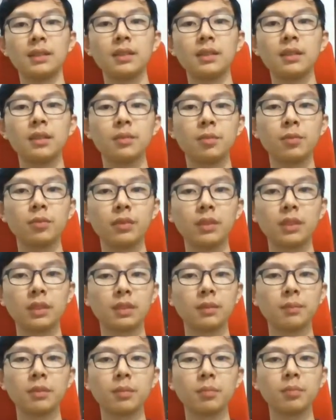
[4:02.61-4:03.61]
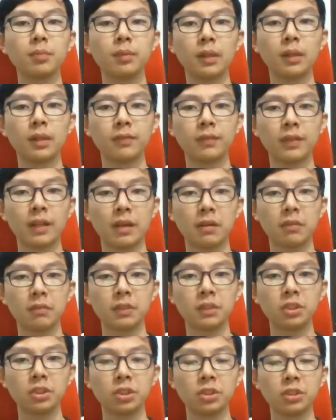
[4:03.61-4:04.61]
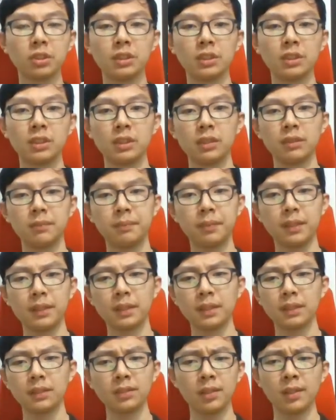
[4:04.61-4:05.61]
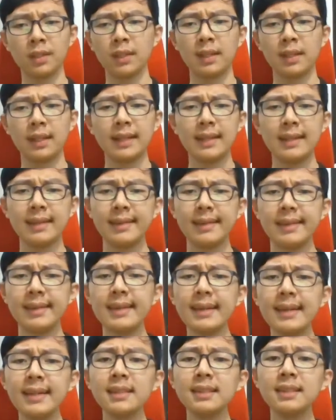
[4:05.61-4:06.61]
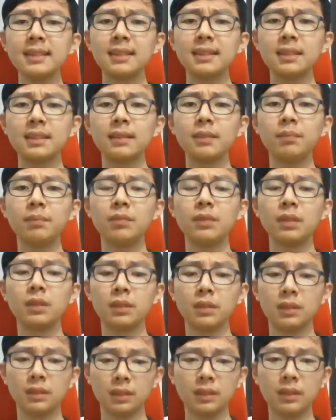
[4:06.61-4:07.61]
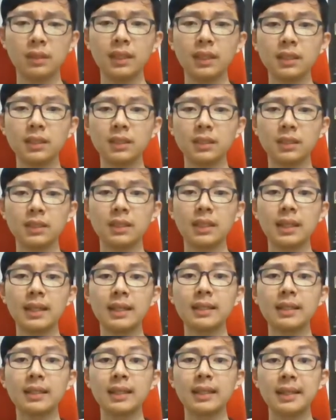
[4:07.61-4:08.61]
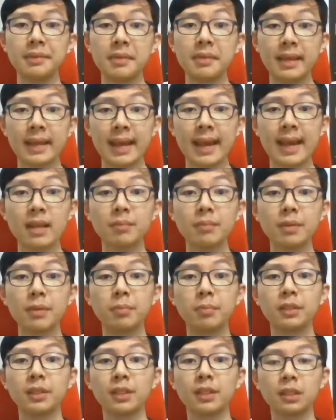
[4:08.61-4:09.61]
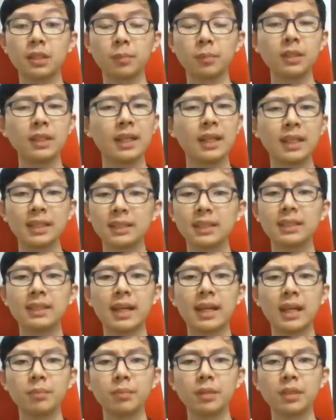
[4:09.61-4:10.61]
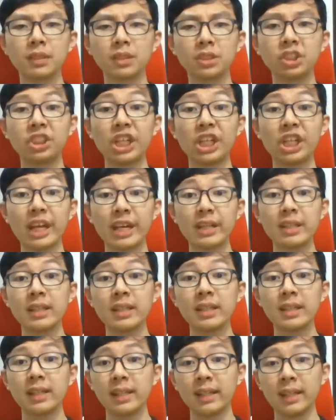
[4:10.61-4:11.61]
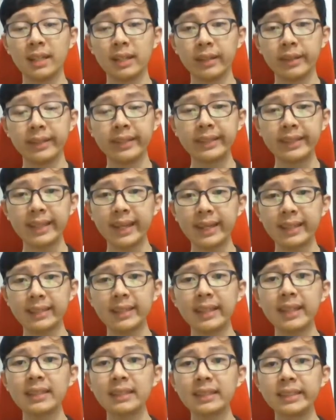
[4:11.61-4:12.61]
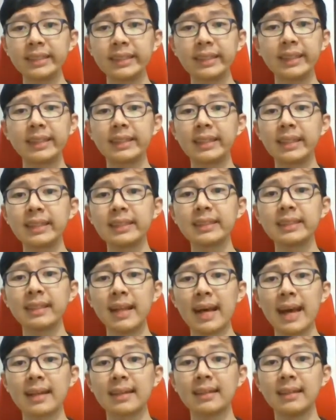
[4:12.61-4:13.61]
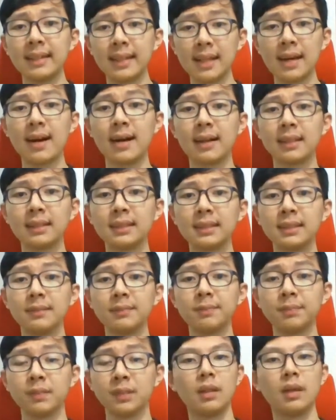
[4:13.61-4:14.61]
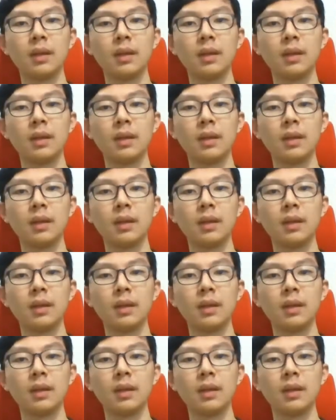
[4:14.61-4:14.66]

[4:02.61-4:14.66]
I'd say this movie is a bit above average because, yes, it can be predictable. Yes, it can be cliched. And yes, it does lack a lot.